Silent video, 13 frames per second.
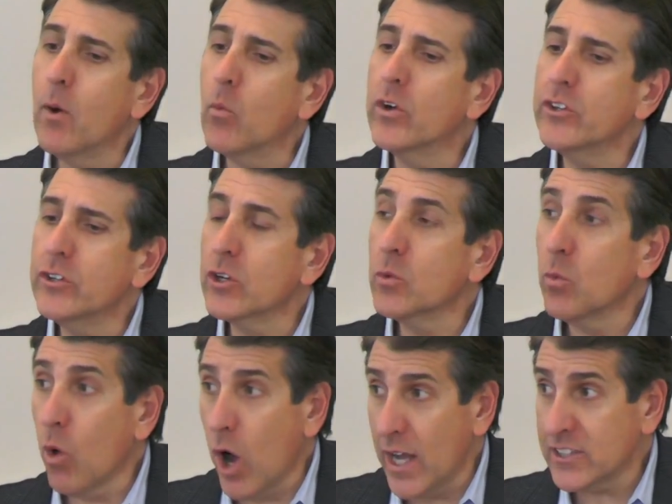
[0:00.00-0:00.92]
But what you're
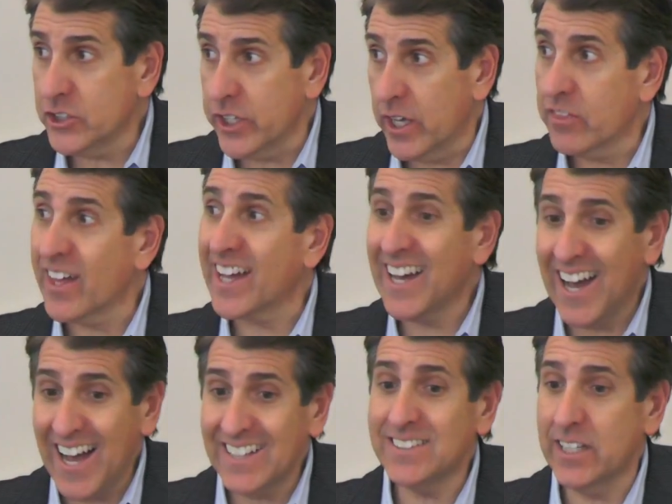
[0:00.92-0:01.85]
watching, the
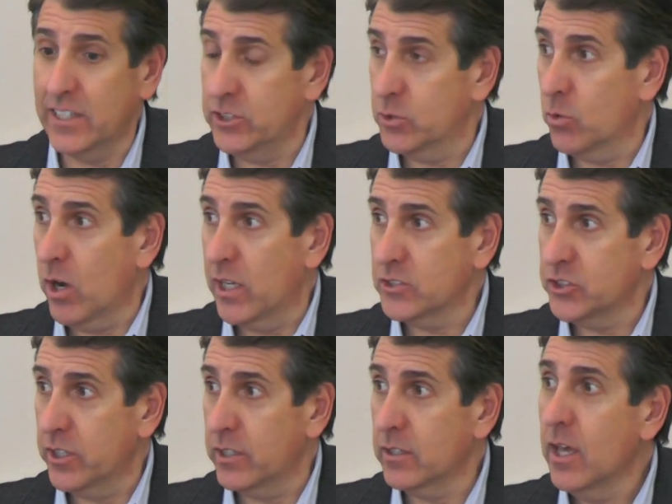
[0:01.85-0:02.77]
content you're
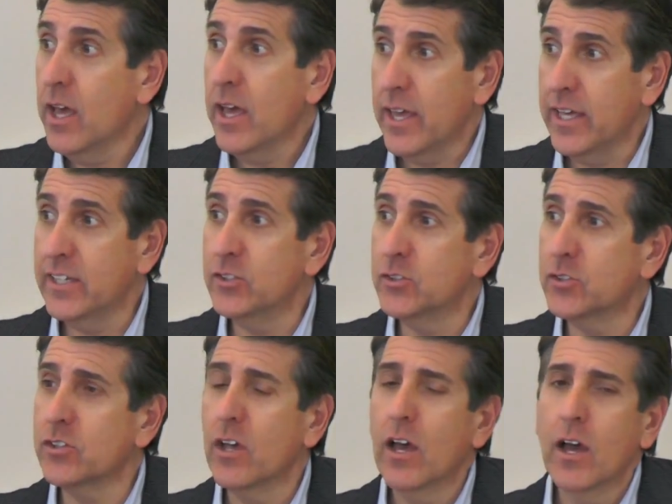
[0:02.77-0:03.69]
watching,
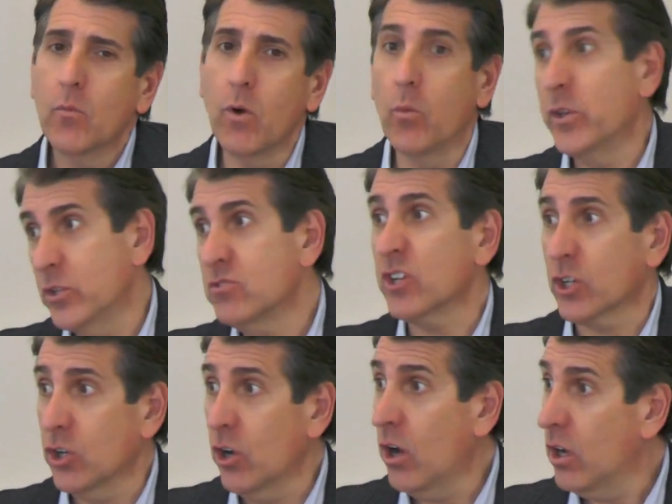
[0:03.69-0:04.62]
is what we used to
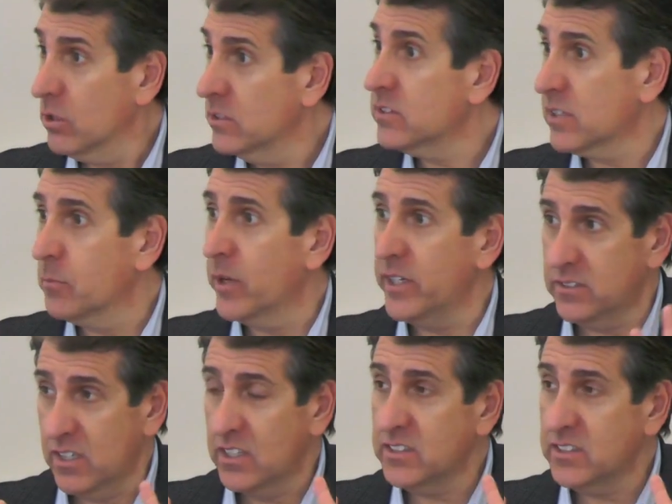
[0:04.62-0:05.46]
call, in some ways,